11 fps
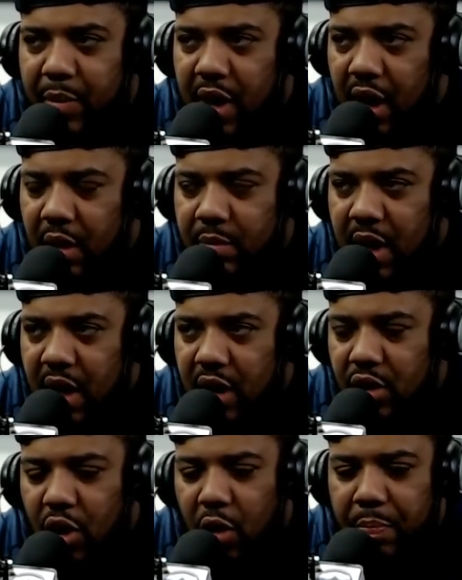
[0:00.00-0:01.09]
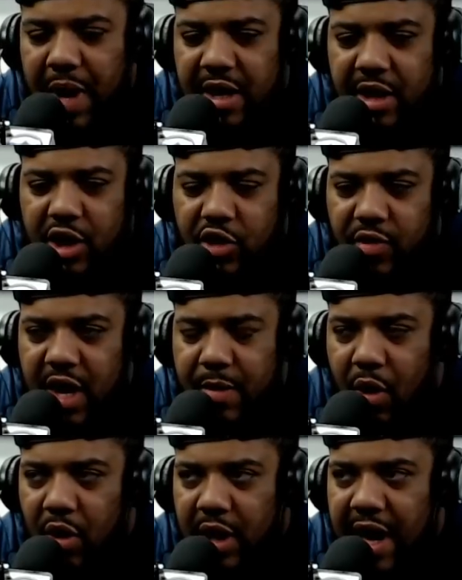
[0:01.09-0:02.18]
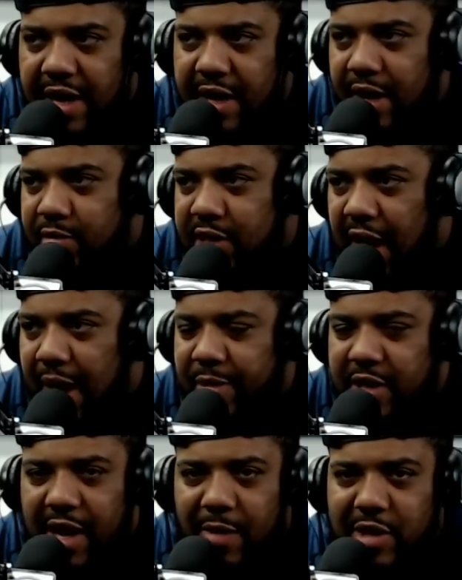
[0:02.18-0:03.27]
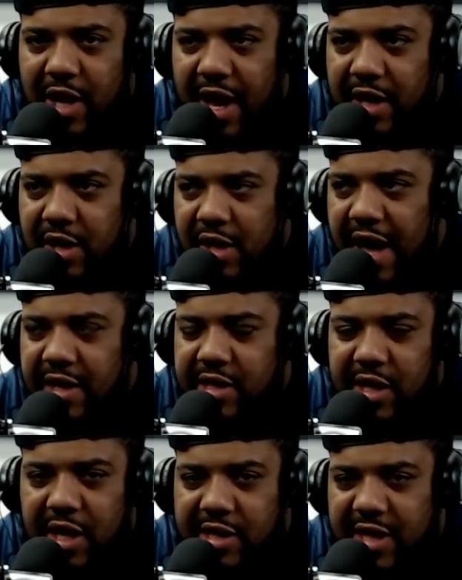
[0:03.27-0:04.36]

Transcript: But um, you know, being in the crib all the goddamn time until I was like 18,